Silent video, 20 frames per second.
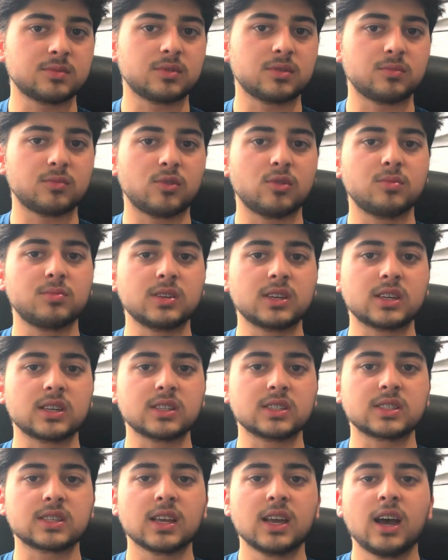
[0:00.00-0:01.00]
a bit more
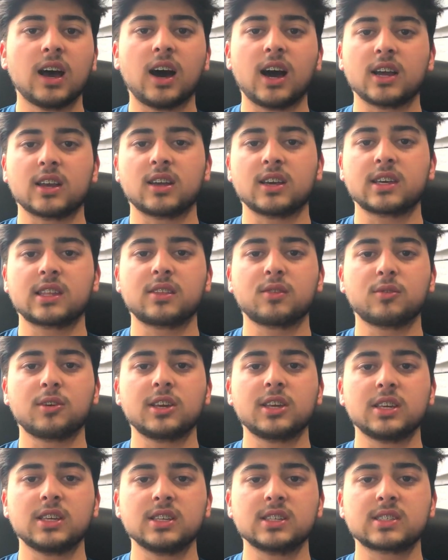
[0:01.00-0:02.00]
because I like the
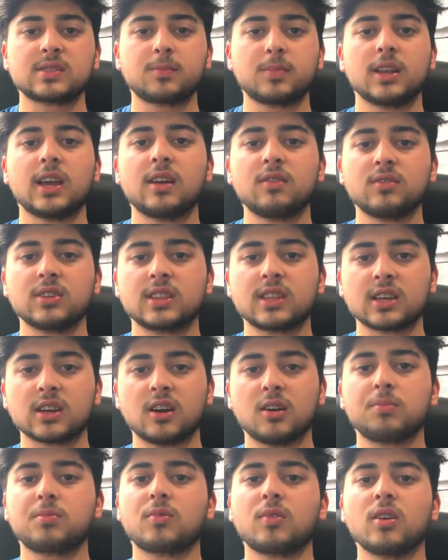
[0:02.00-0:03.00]
way he split everything
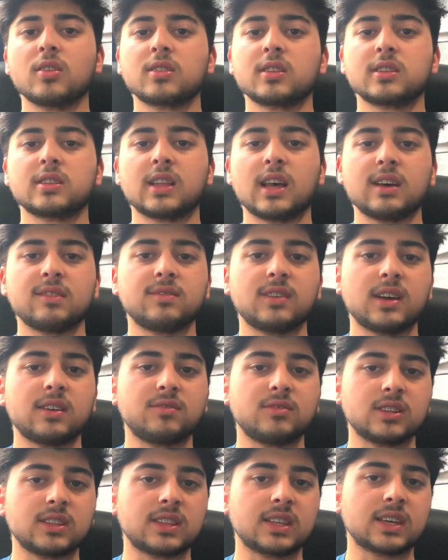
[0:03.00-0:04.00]
up rather than have
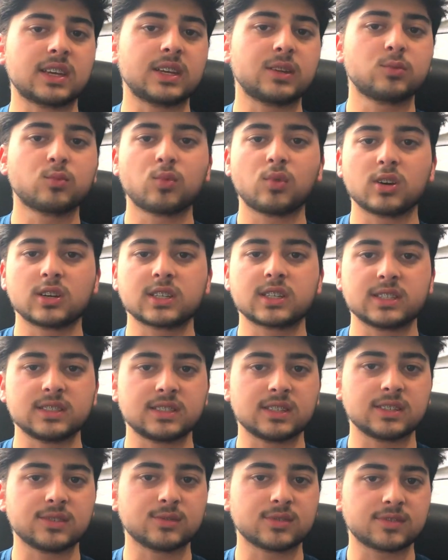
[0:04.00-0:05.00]
everything in one
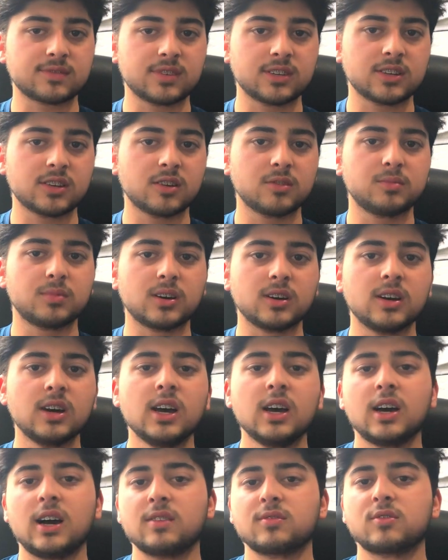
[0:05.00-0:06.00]
continuous video. But
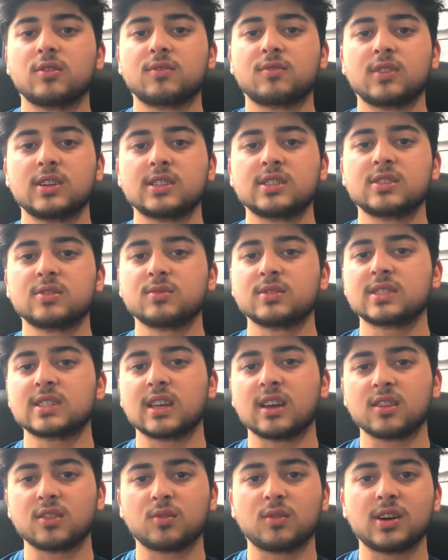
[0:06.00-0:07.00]
I've got friends who would say
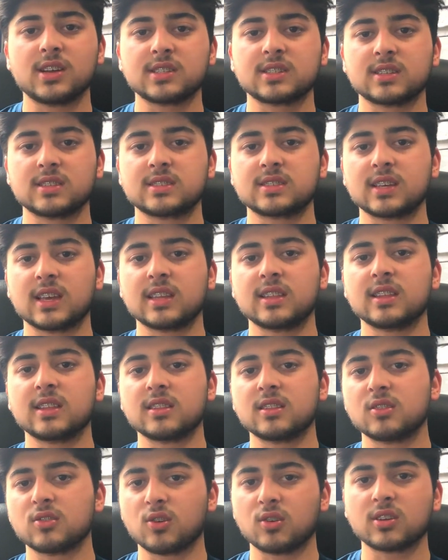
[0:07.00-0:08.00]
otherwise and say
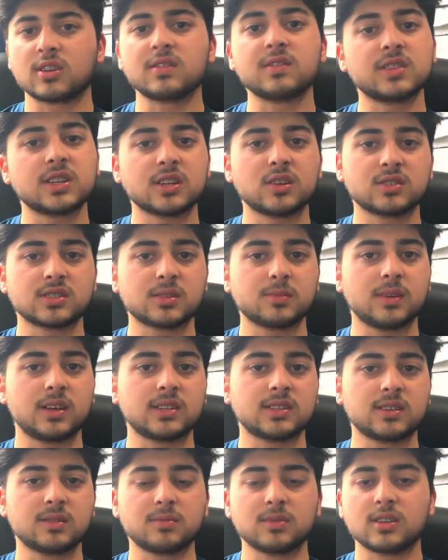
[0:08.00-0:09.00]
that longer videos are
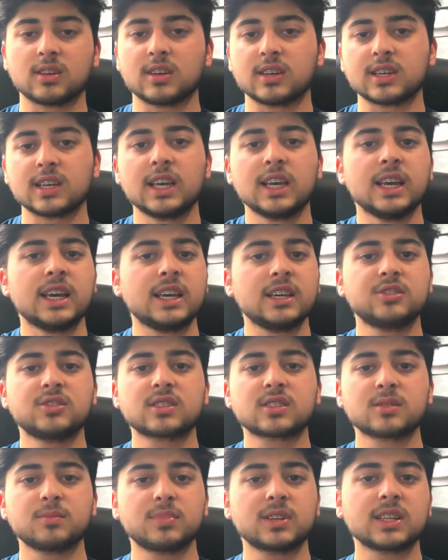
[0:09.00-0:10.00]
better, but like, it
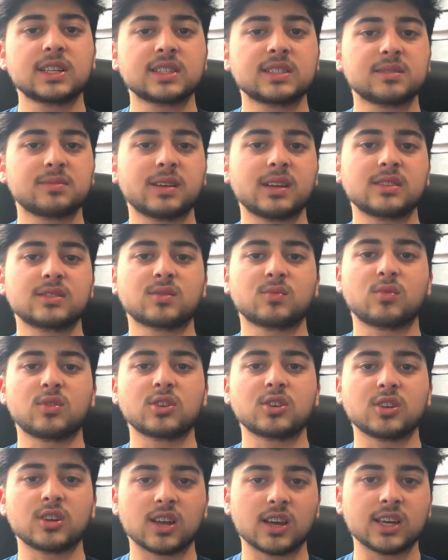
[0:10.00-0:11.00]
just completely depends on what
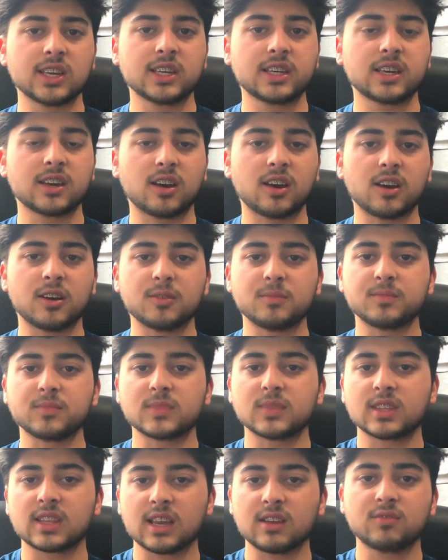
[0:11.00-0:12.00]
you like.
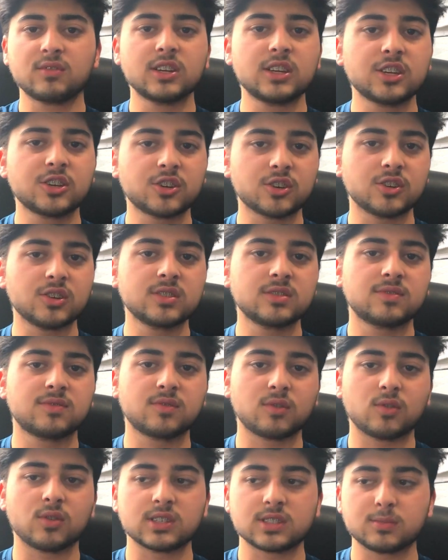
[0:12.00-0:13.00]
They're really good
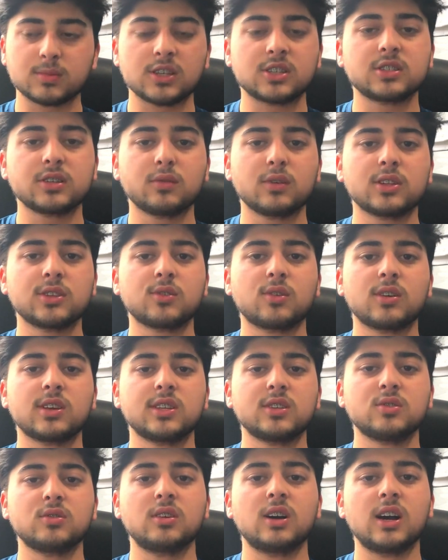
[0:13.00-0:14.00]
for especially when you're in
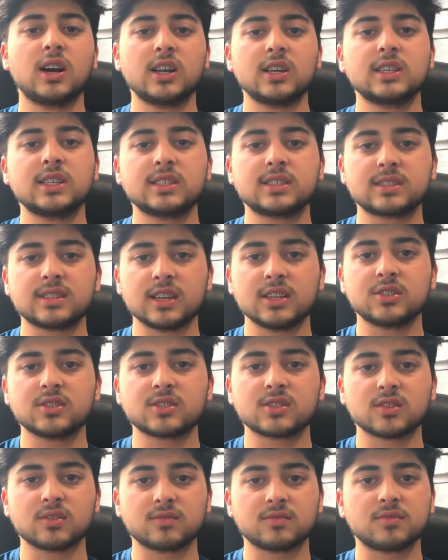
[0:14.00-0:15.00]
your early
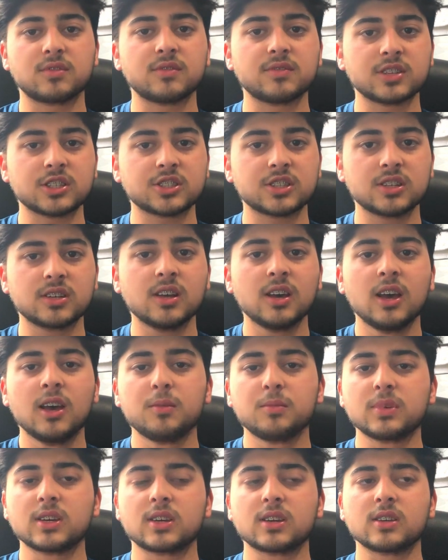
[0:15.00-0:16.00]
stages of revision,
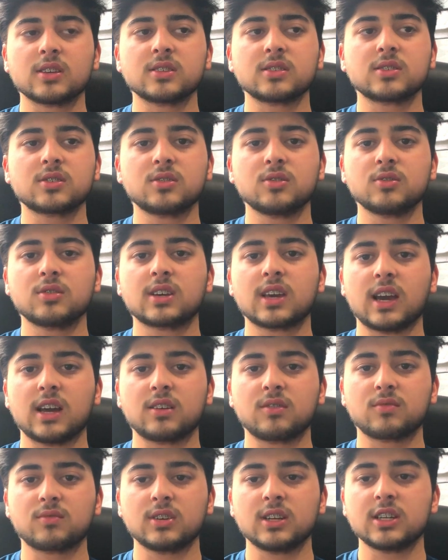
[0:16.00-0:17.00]
because you
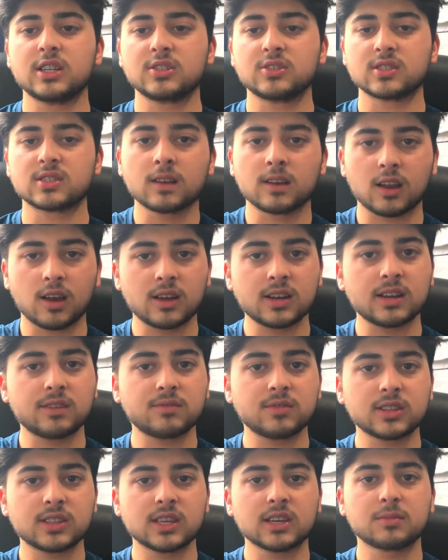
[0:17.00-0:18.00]
can really just learn
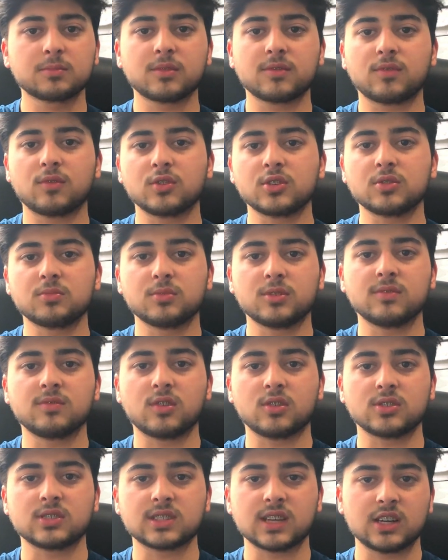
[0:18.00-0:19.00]
everything before you move
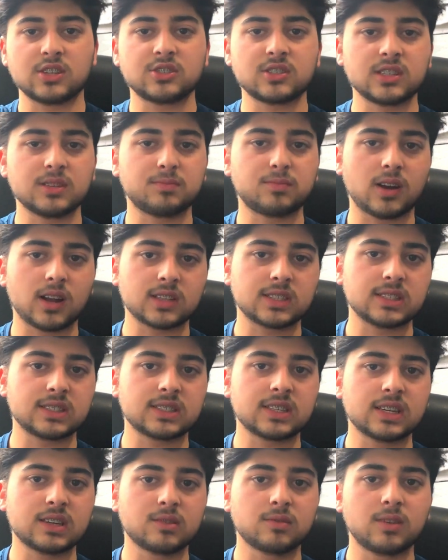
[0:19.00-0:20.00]
on to actually
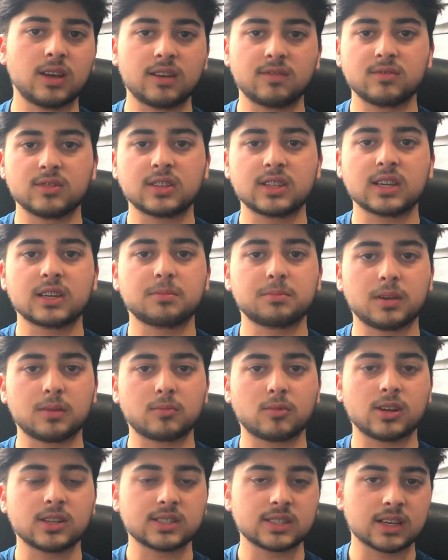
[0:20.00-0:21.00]
practicing everything and
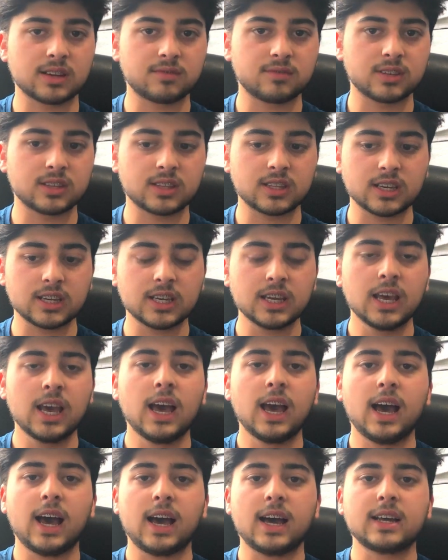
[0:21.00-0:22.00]
memorizing everything.
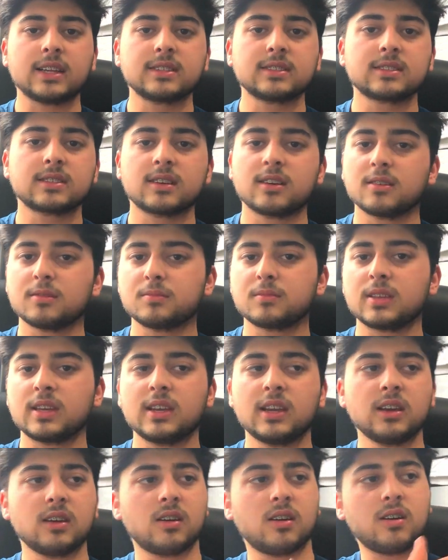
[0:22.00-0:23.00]
And
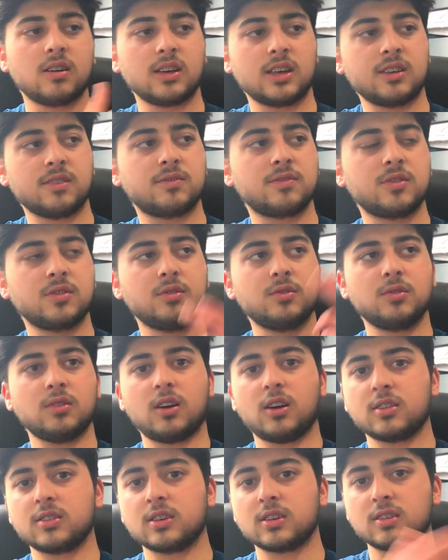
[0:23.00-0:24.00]
here are a few
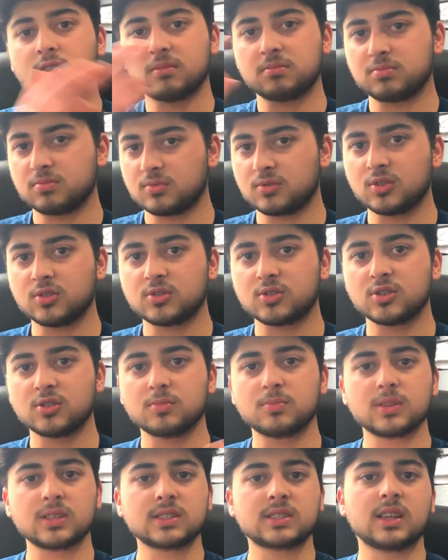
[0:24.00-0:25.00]
other
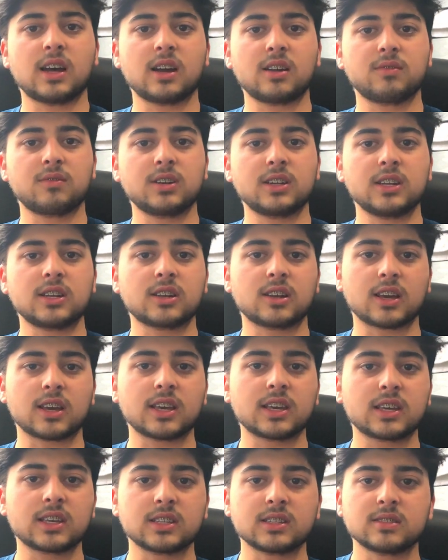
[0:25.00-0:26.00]
YouTubers that I really
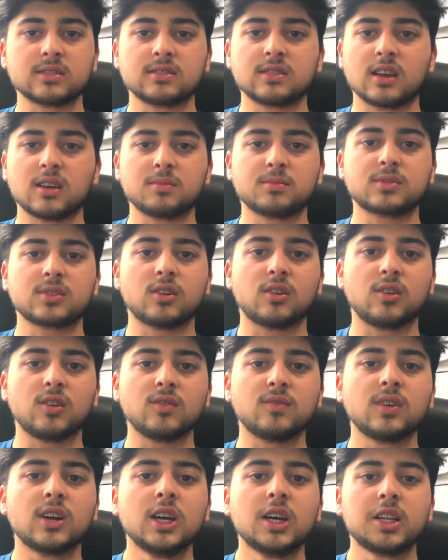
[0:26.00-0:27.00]
like in terms
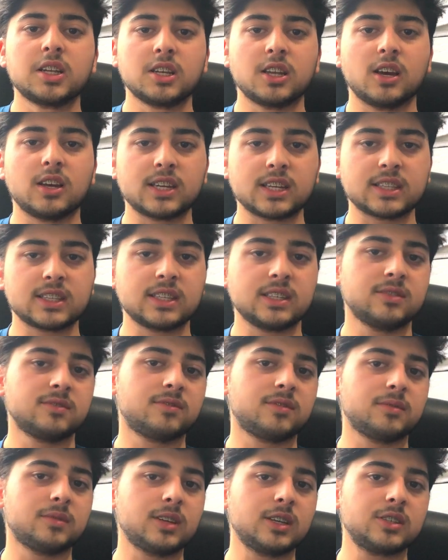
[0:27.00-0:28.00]
of learning the
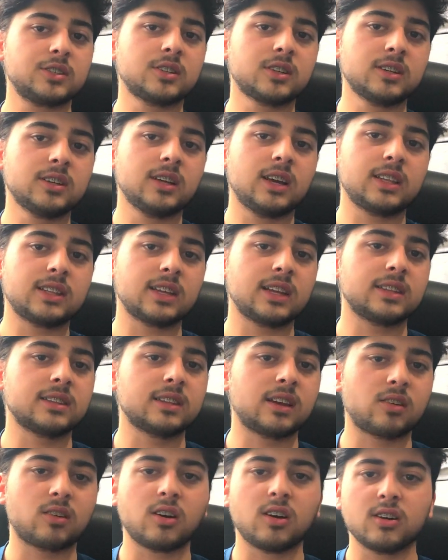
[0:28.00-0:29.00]
information, and then
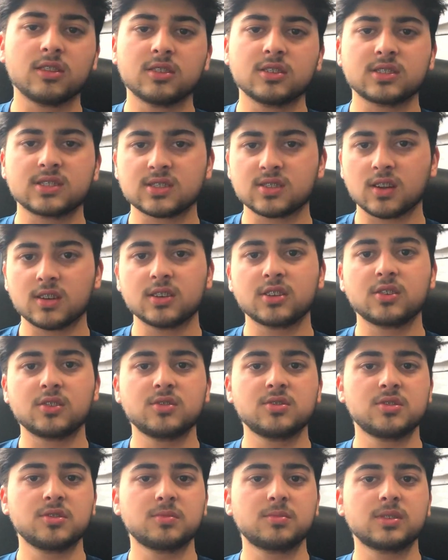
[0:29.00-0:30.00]
there are other study
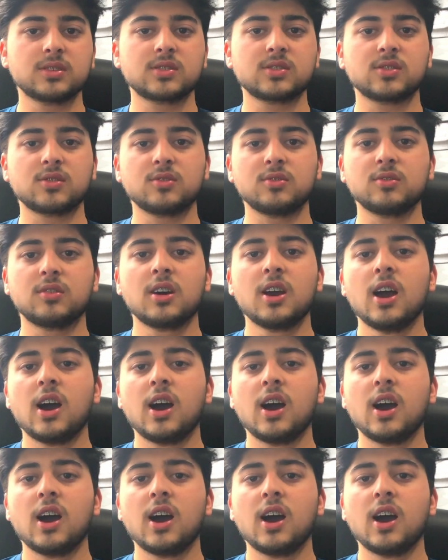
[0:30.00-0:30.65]
YouTubers who